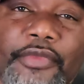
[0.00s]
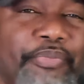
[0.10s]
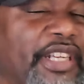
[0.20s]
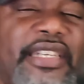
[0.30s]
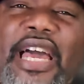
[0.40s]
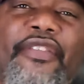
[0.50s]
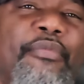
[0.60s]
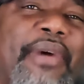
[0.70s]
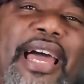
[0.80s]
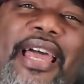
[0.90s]
But
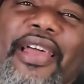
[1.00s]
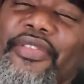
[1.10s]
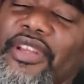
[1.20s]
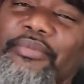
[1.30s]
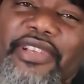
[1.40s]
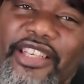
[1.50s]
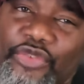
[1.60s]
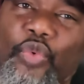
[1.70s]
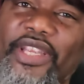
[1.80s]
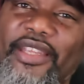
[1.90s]
never mind them
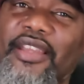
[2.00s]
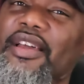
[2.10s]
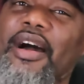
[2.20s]
this week.